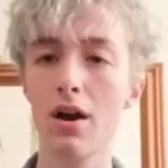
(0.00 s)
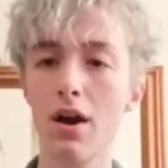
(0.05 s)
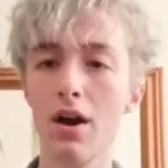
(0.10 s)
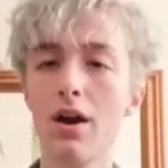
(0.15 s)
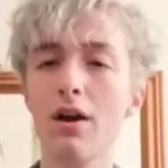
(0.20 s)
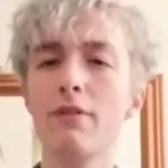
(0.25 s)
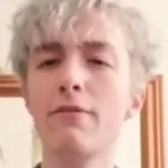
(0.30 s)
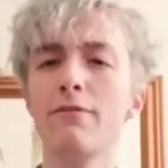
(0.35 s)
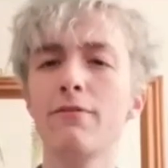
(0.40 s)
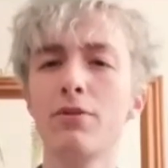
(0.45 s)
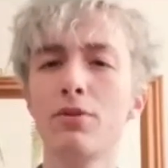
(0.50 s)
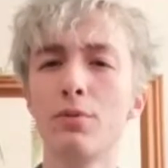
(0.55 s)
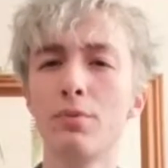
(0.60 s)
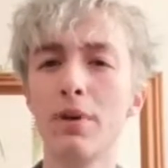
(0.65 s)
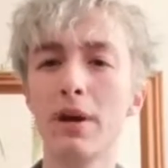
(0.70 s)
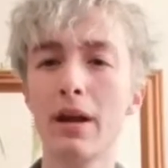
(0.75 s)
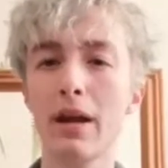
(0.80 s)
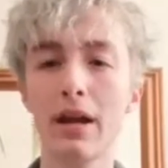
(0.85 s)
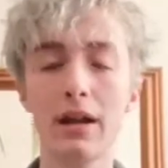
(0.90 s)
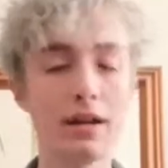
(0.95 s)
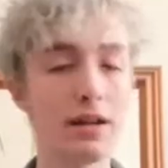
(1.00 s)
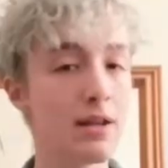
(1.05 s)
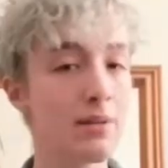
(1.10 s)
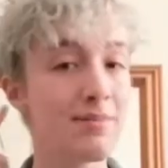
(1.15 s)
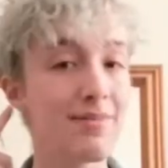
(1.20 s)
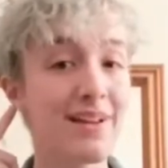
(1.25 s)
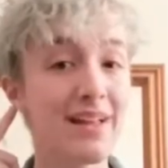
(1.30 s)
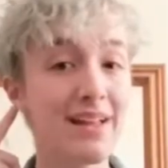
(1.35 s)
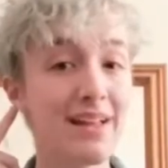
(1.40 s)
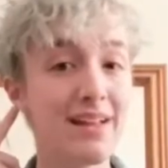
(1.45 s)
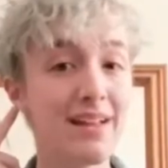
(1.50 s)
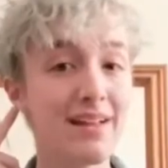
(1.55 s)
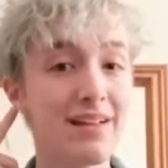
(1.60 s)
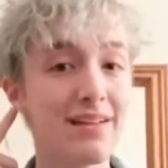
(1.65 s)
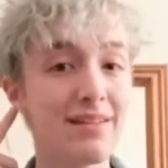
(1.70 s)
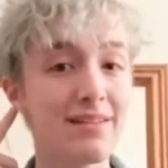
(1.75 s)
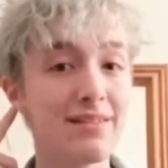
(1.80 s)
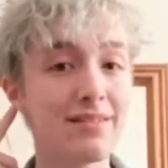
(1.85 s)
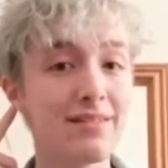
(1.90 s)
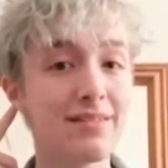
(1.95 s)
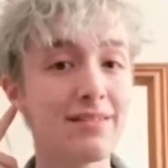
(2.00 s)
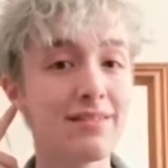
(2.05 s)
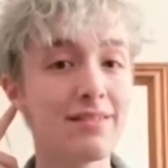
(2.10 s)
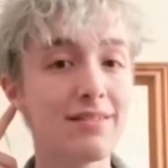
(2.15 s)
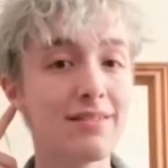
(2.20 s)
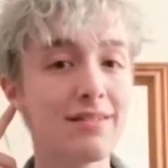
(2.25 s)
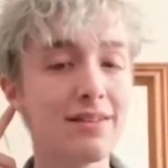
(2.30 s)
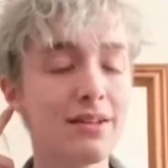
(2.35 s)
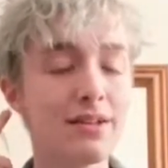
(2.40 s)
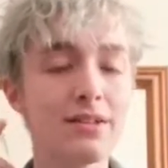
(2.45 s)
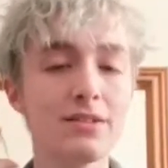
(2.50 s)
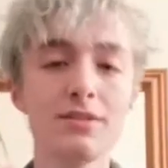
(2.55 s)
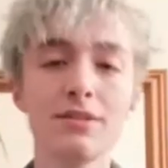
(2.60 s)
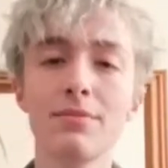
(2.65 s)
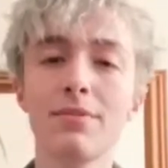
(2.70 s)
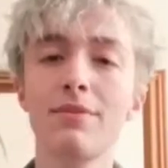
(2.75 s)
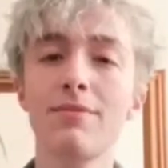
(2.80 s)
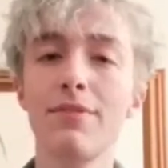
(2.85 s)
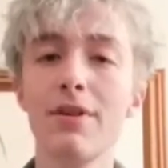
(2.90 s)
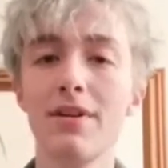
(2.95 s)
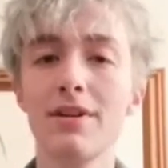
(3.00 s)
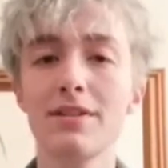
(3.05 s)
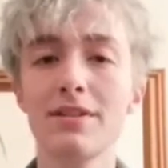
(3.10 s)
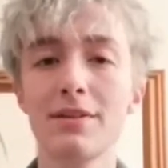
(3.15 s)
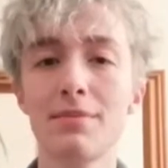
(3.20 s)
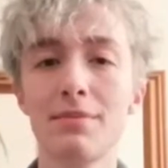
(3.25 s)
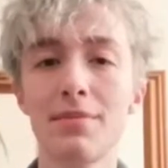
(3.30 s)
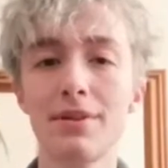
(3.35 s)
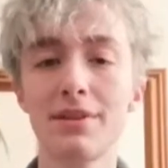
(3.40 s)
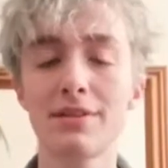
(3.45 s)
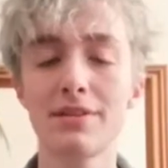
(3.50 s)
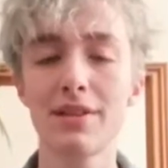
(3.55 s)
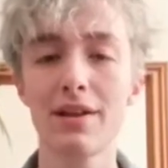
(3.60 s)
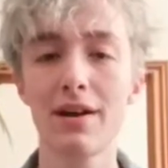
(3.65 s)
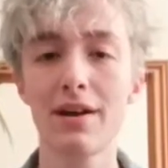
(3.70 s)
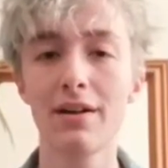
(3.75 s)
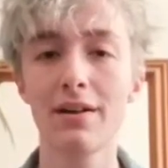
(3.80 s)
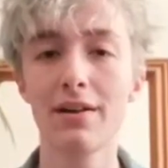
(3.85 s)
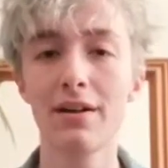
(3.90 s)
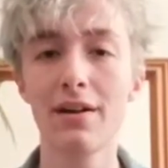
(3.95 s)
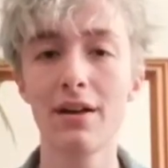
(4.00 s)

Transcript: I feel pain in my ear. Something very simple as that.